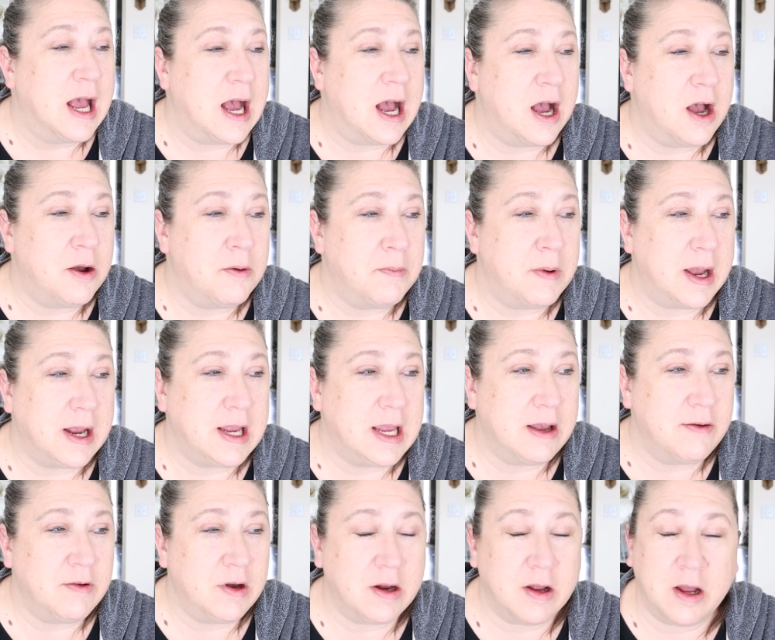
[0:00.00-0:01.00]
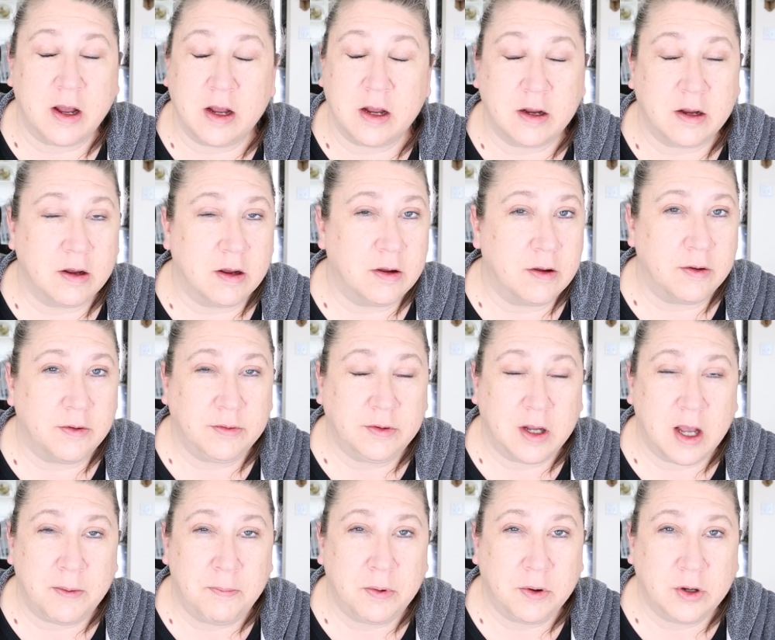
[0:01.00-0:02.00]
I gave it a
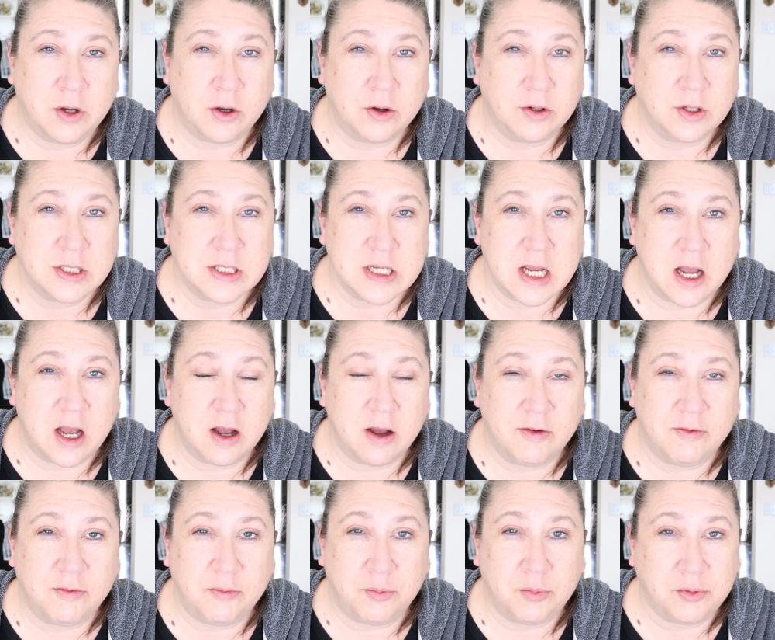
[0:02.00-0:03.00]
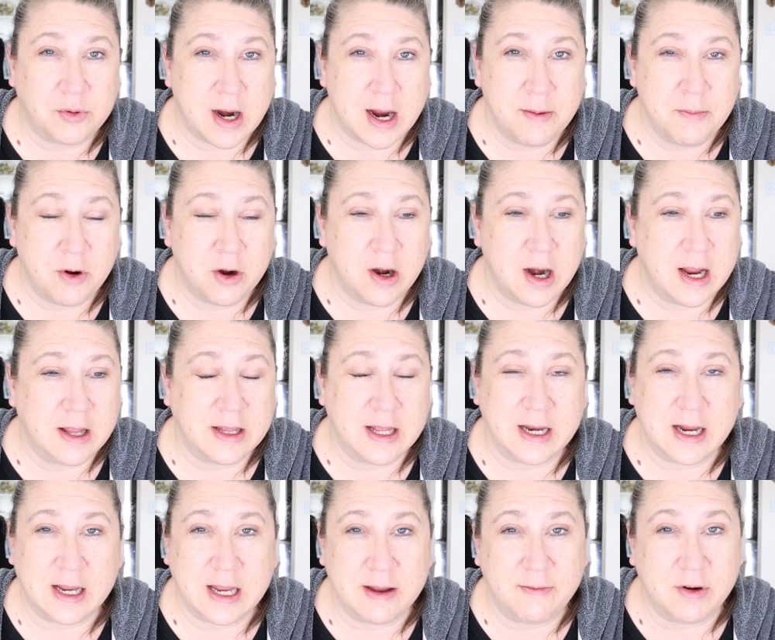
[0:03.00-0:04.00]
couple coats of primer, and
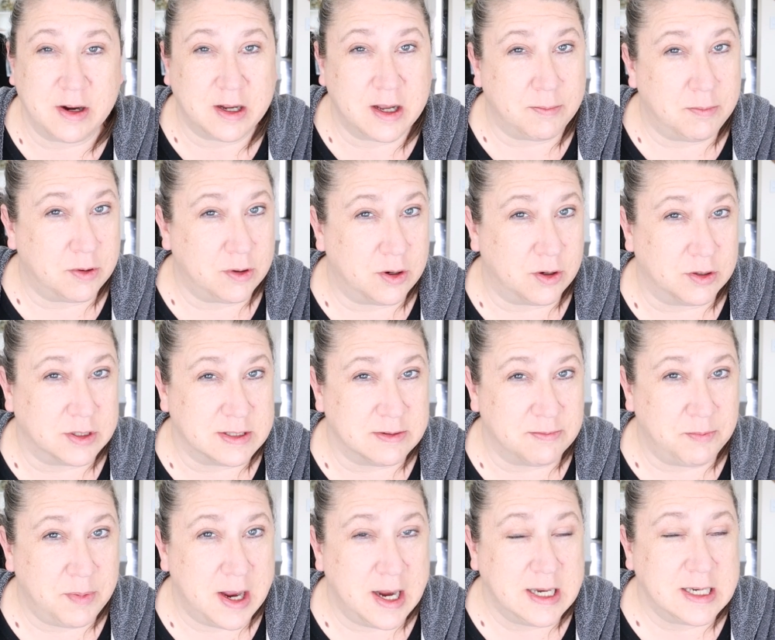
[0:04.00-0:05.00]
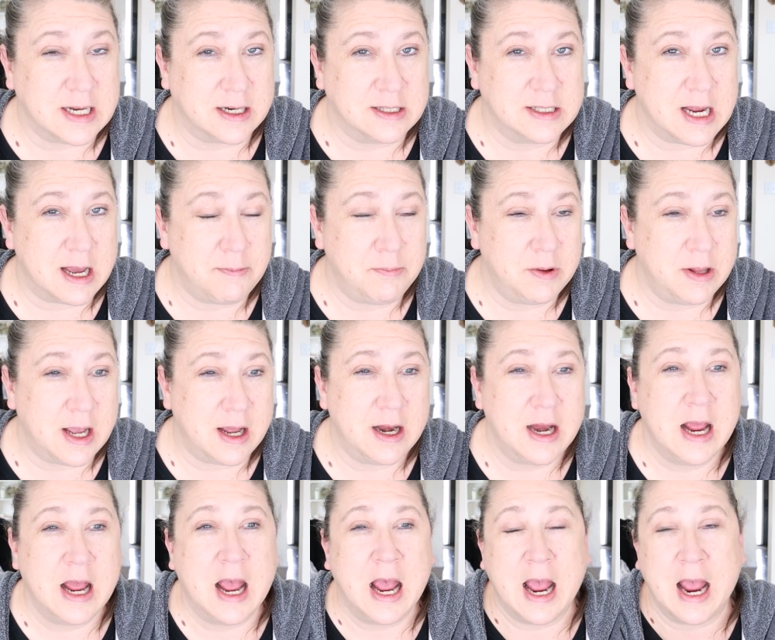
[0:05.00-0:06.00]
then I gave it a couple coats of paint on top of that,
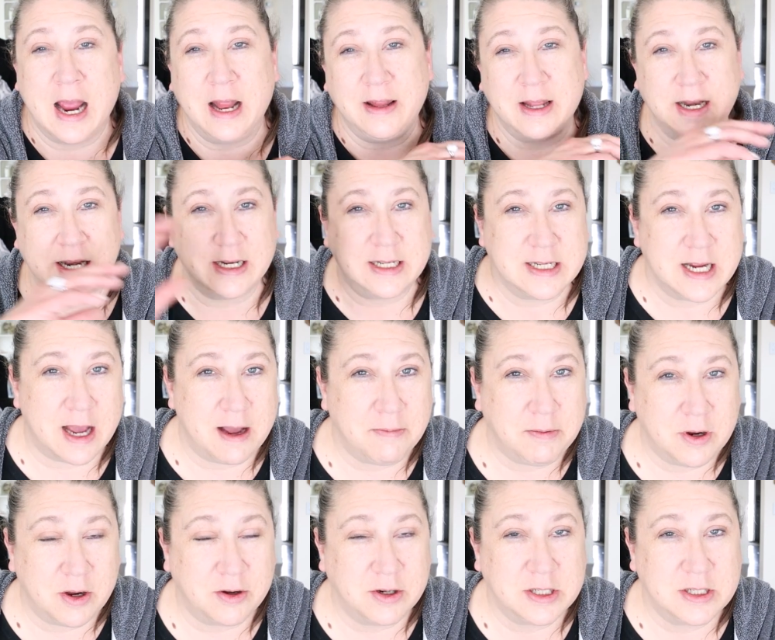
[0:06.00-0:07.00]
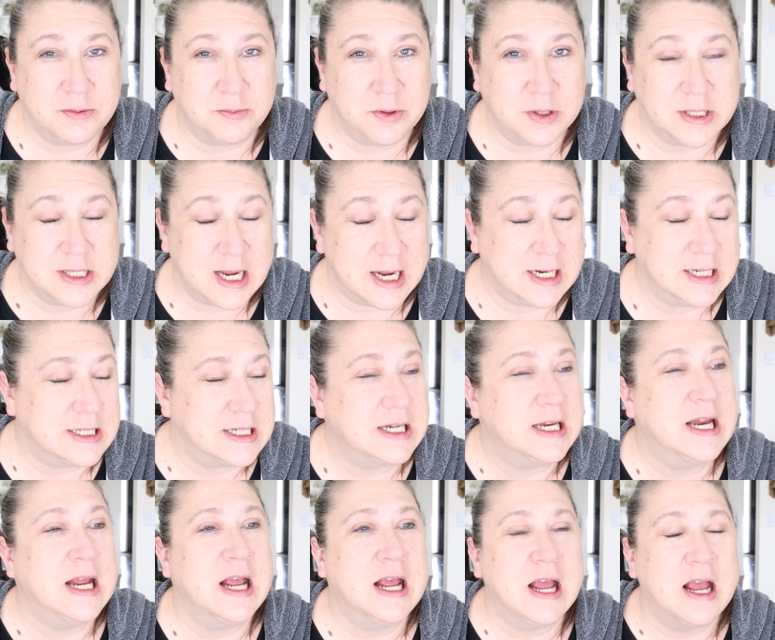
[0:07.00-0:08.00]
and then a top coat to protect
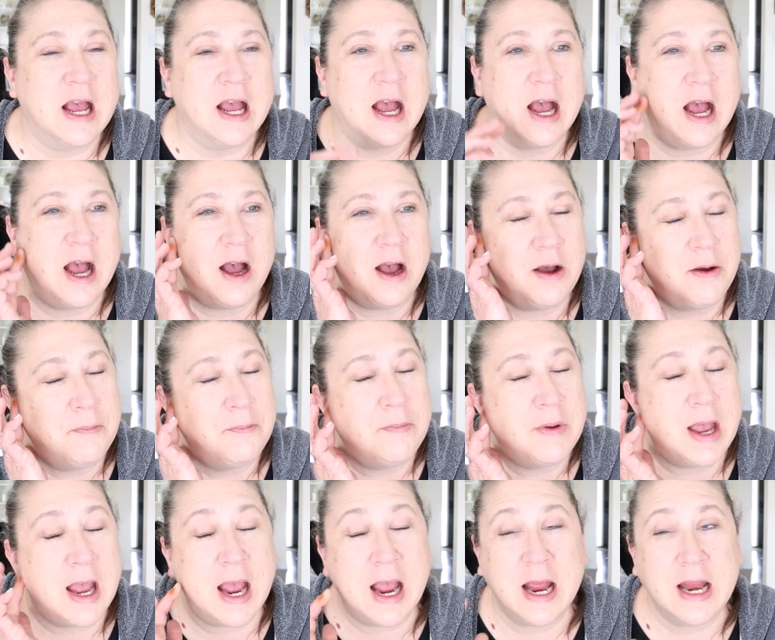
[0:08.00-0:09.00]
it. And